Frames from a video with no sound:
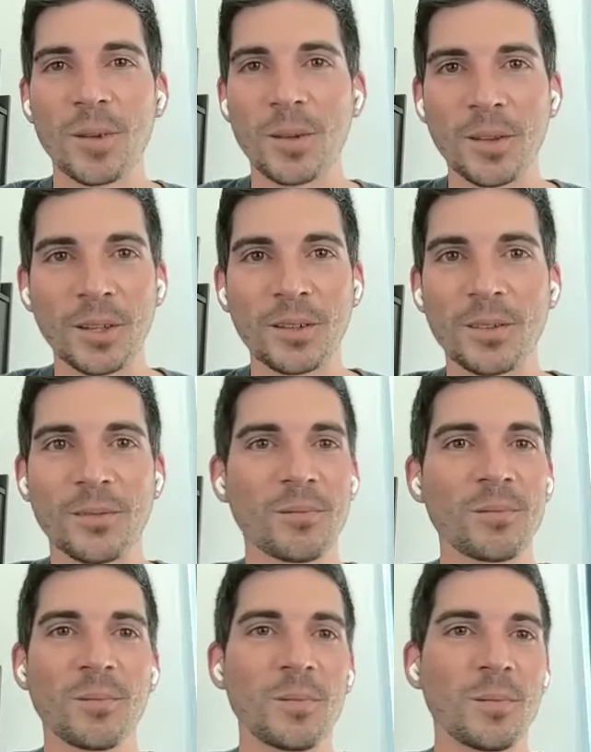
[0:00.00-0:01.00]
I think
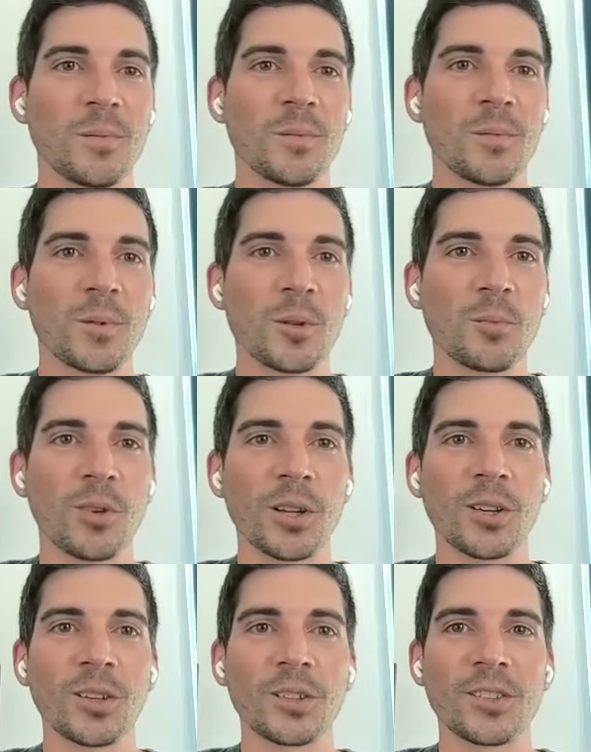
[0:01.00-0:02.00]
we could
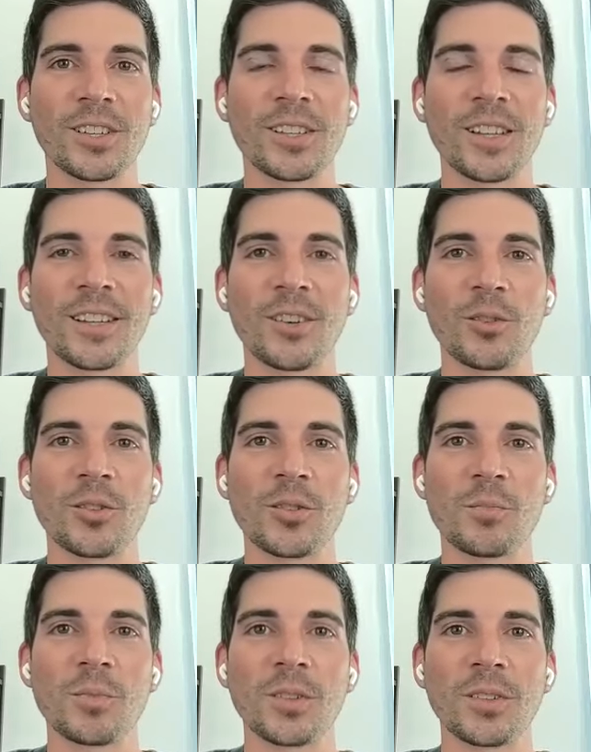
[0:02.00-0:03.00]
probably all agree that that would
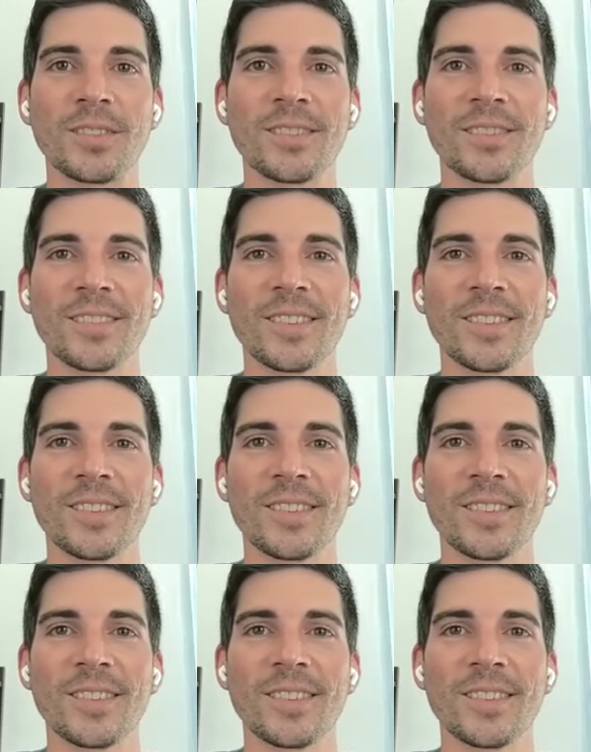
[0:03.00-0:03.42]
just be,